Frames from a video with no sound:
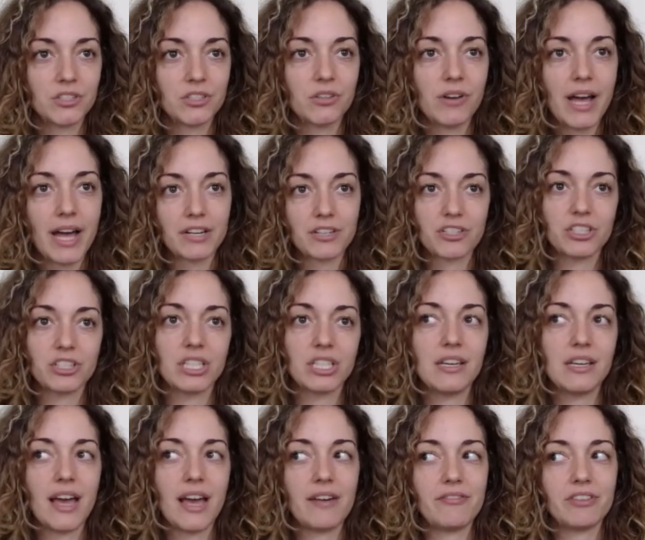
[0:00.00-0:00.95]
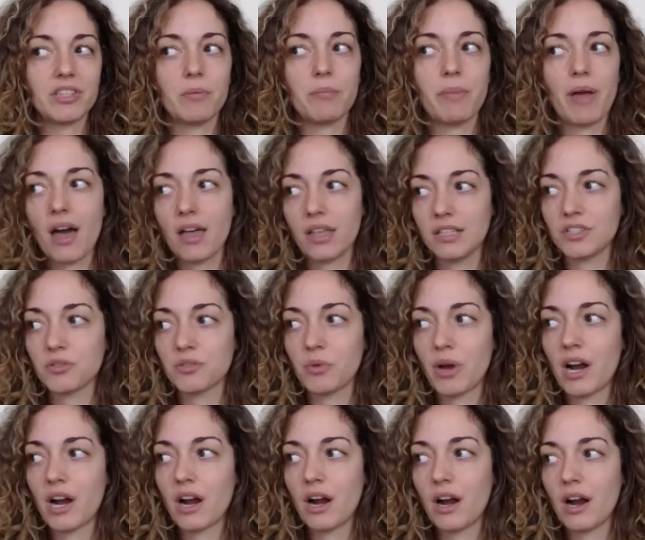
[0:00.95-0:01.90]
actually having a balance
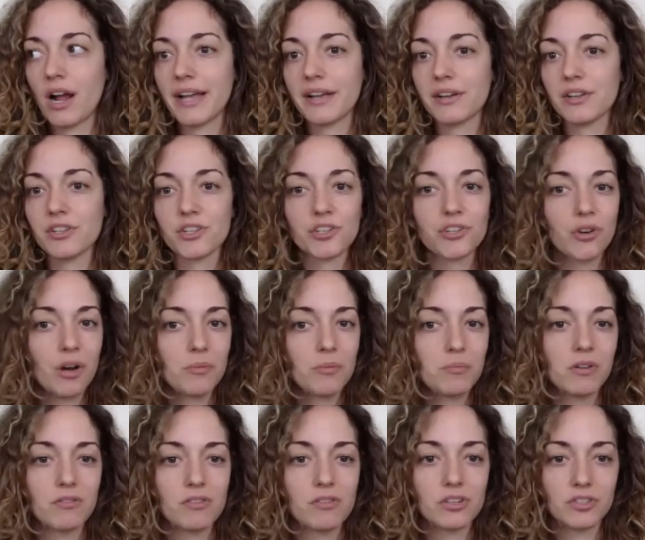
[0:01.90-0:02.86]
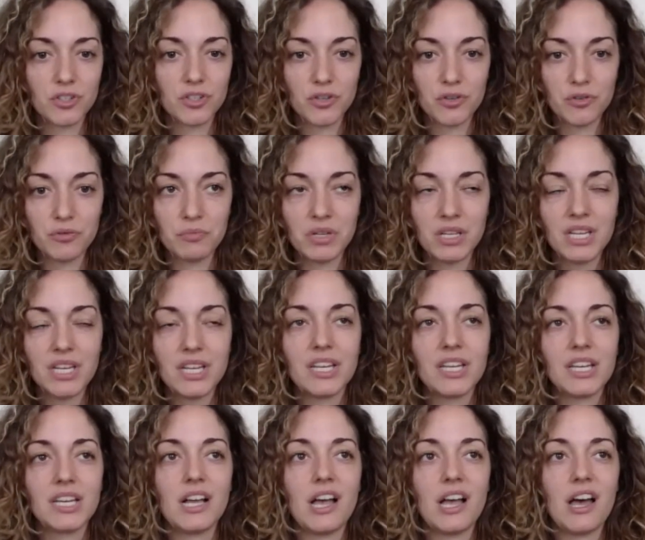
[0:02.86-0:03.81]
where I can show up over Zoom
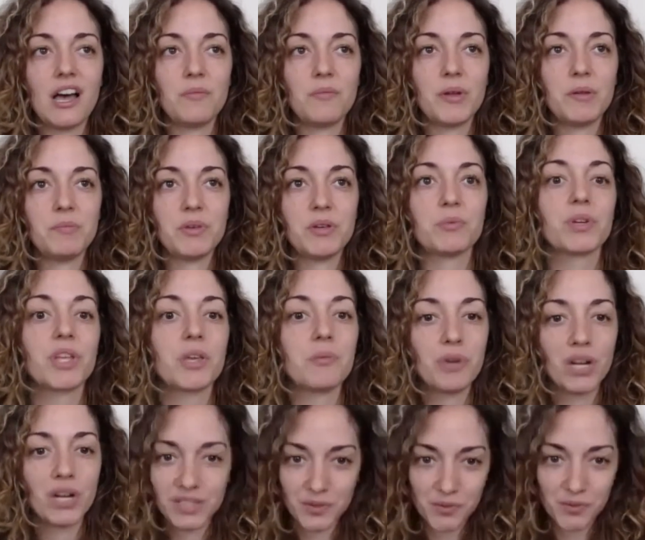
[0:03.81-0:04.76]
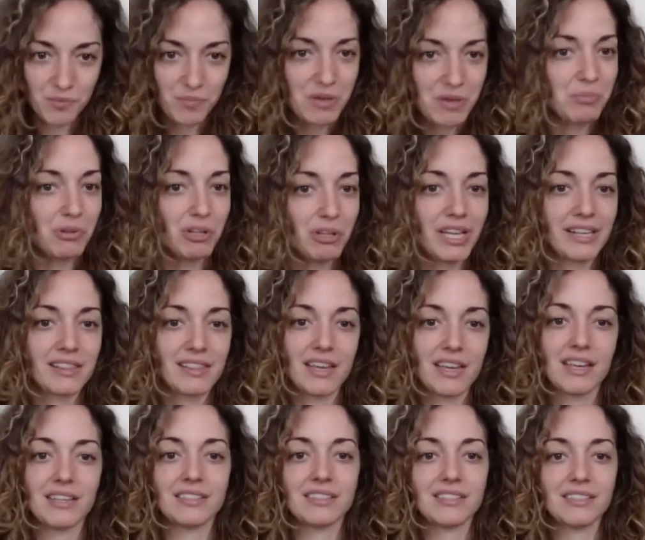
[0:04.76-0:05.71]
and be really present with people like
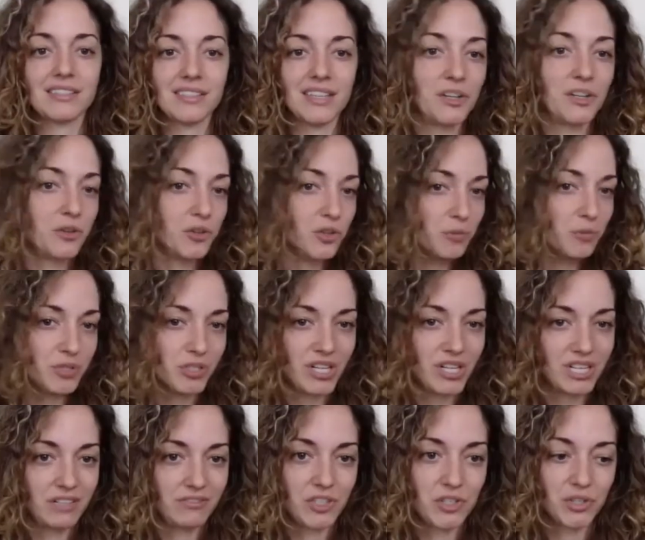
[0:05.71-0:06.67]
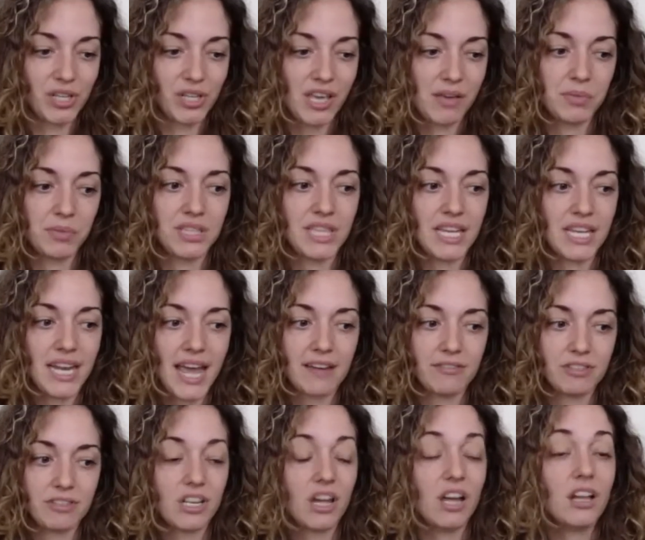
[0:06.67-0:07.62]
this in groups or individually, but then have
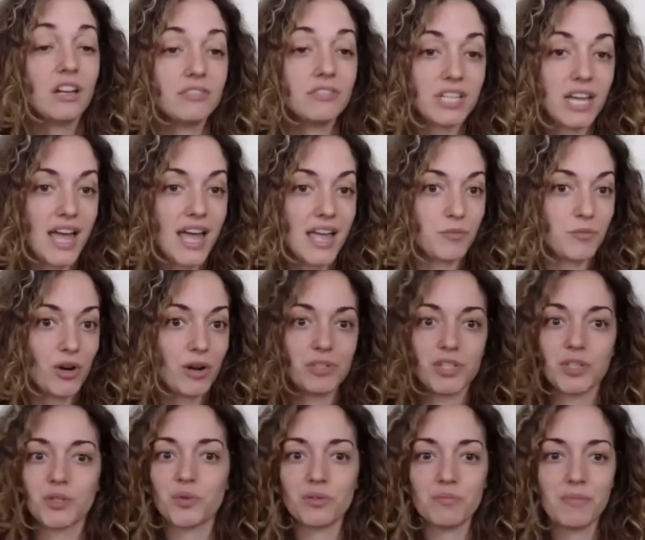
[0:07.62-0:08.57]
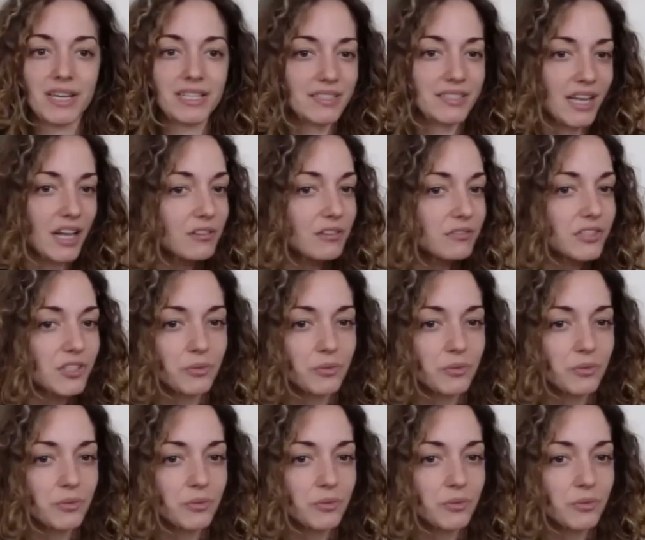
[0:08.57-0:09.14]
a ton of time where I'm just with myself to